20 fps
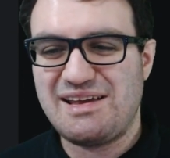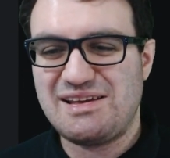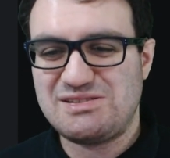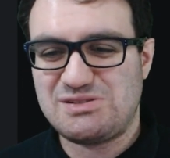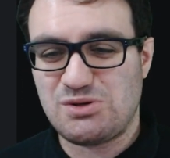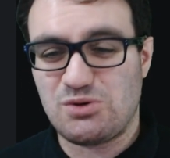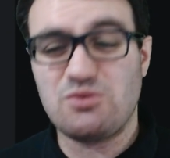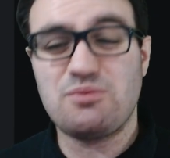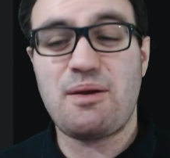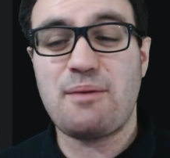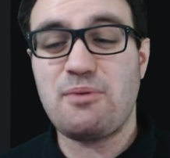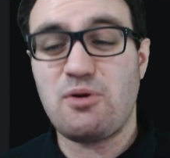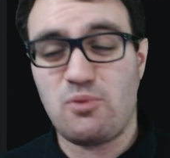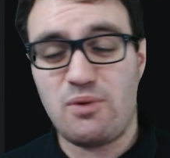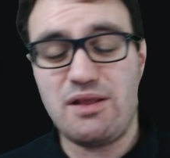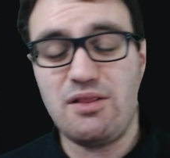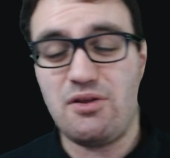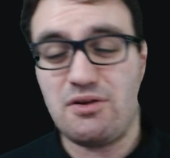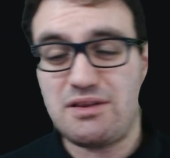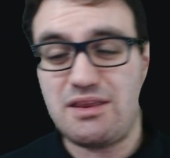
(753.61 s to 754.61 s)
So remember,
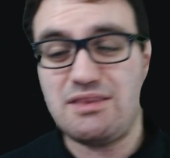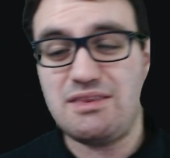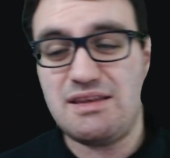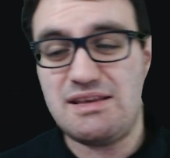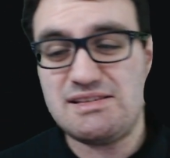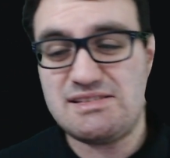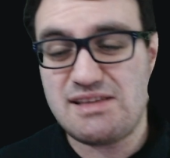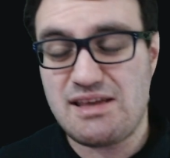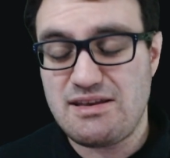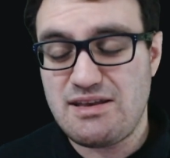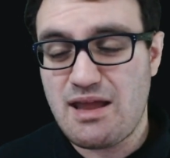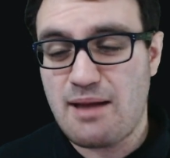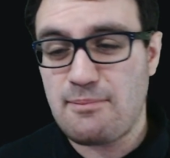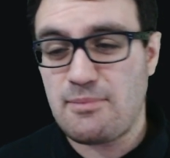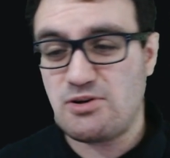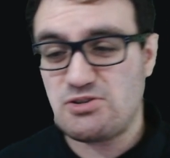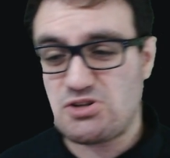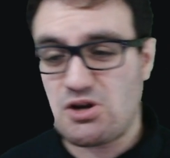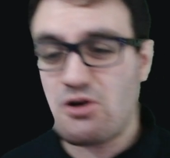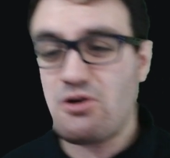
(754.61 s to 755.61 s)
we looked at these
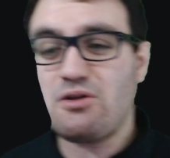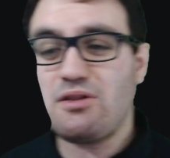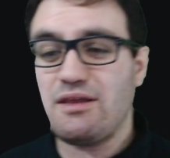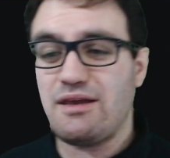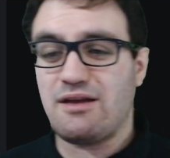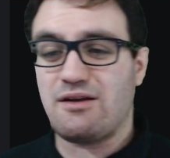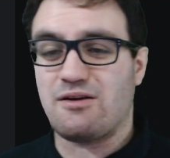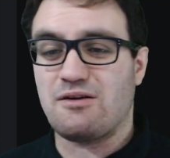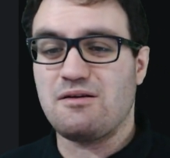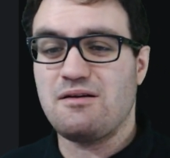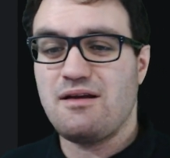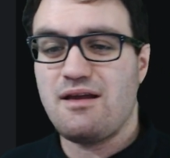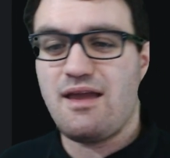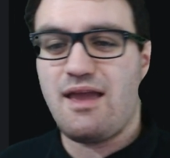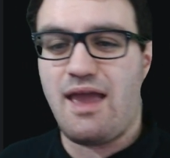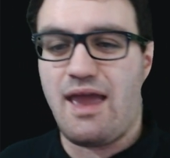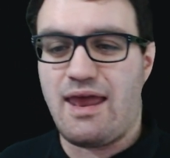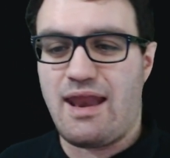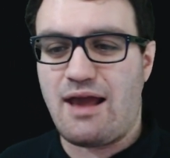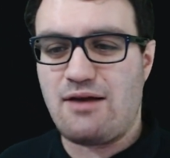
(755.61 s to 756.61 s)
numbers earlier,
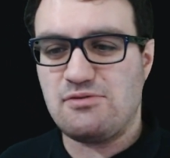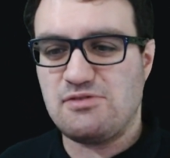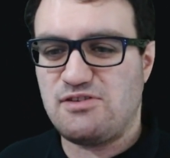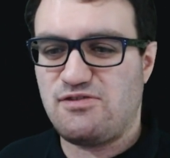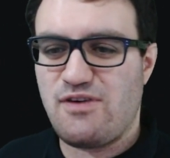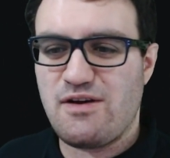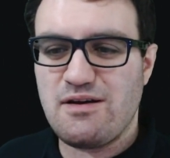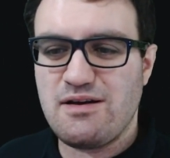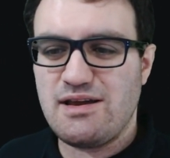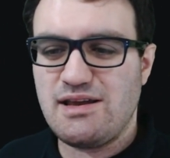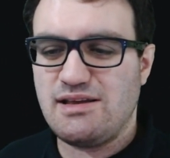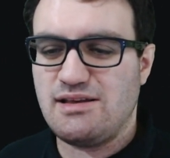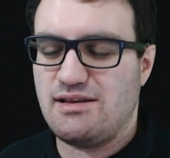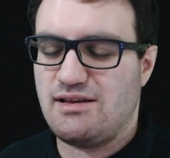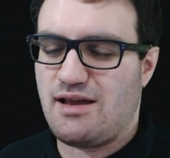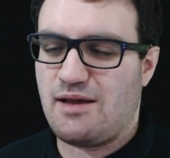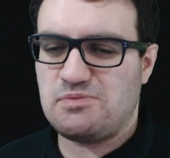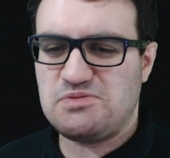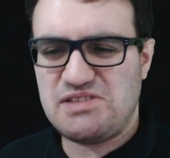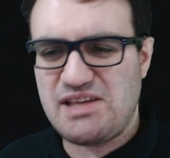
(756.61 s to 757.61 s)
and I was very
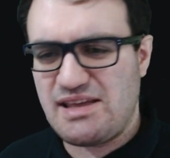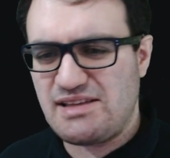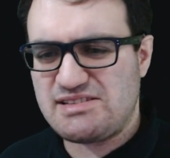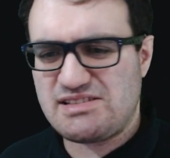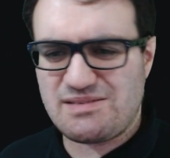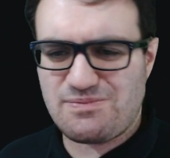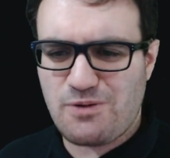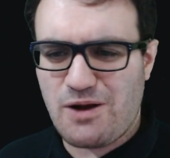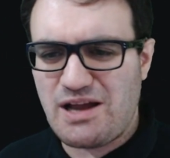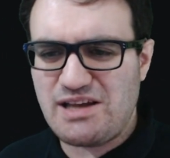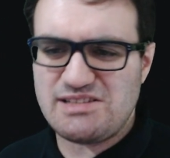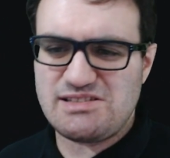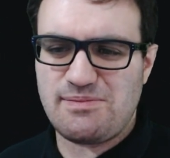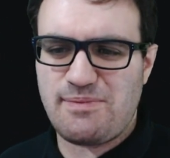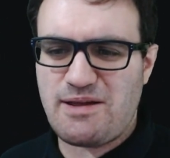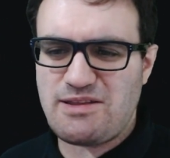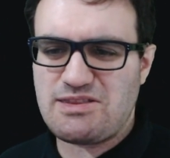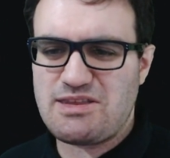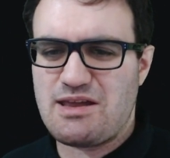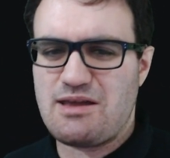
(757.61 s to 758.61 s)
upset, surprised
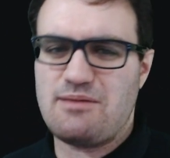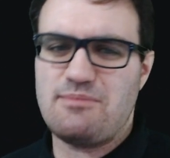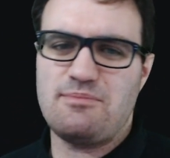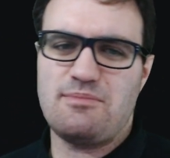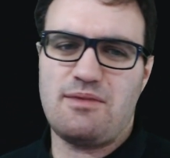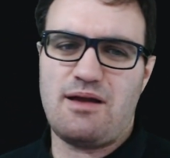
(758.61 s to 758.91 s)
about them.